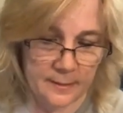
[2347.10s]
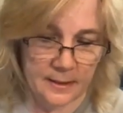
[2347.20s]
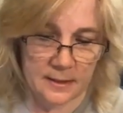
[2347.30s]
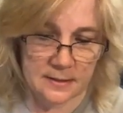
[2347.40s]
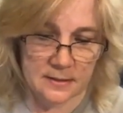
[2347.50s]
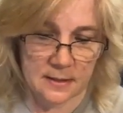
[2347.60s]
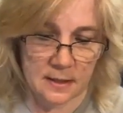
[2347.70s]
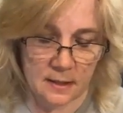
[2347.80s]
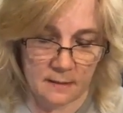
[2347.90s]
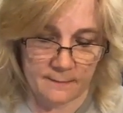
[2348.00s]
bottom piece,
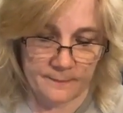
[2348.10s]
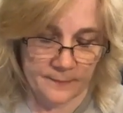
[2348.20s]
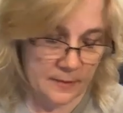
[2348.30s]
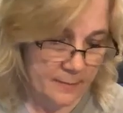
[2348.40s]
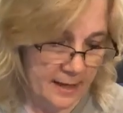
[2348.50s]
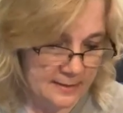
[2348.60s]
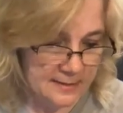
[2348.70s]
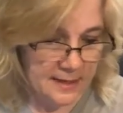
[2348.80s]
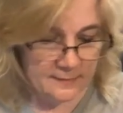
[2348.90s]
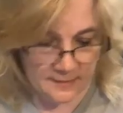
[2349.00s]
the back
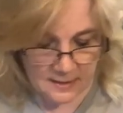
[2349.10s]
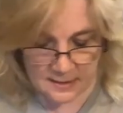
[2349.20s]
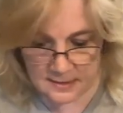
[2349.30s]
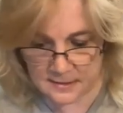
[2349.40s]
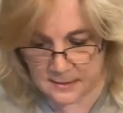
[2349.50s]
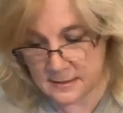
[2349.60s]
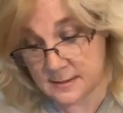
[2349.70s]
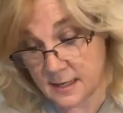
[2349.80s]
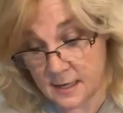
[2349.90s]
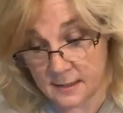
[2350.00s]
side of it is
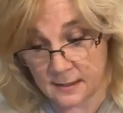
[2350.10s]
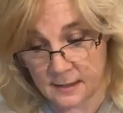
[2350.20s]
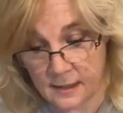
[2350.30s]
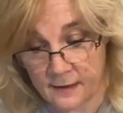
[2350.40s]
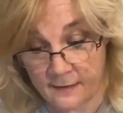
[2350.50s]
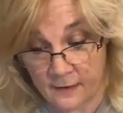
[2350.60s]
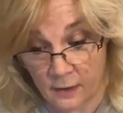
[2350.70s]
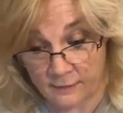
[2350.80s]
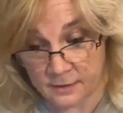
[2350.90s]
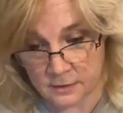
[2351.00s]
the stain,
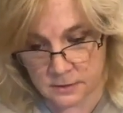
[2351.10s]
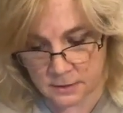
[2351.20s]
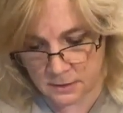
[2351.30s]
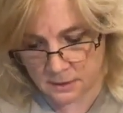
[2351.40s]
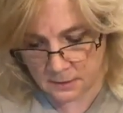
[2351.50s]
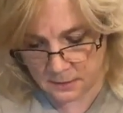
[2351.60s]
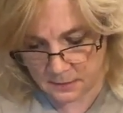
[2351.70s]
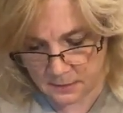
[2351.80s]
obviously.